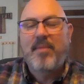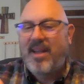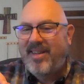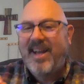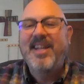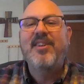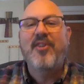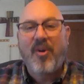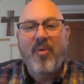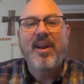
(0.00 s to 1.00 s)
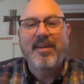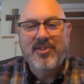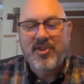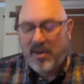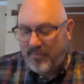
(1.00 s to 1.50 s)
maybe I need to know what
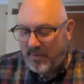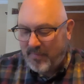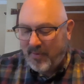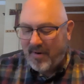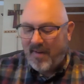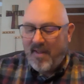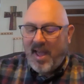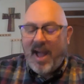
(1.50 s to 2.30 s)
I'm joyful for.